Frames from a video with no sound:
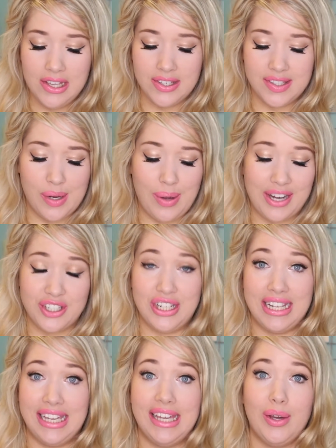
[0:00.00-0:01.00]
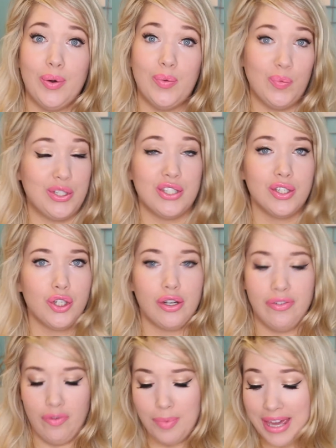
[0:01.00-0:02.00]
So actually, which is a
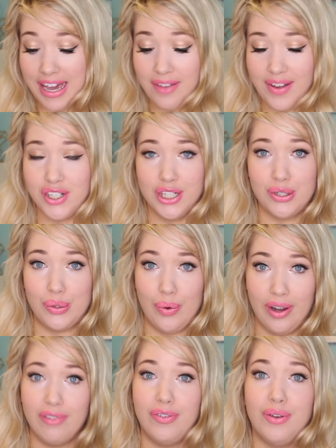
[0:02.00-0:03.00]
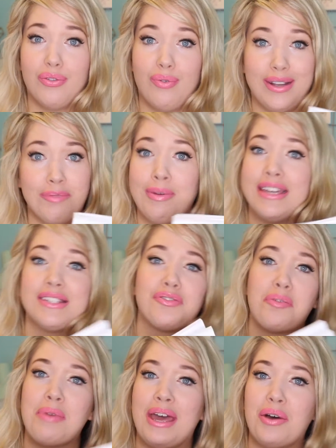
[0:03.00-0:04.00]
shocker for me, I've actually done quite a few of the recipes
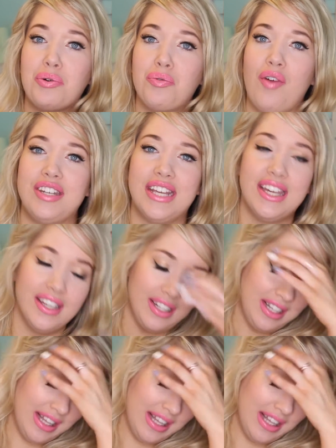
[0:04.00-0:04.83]
from here already.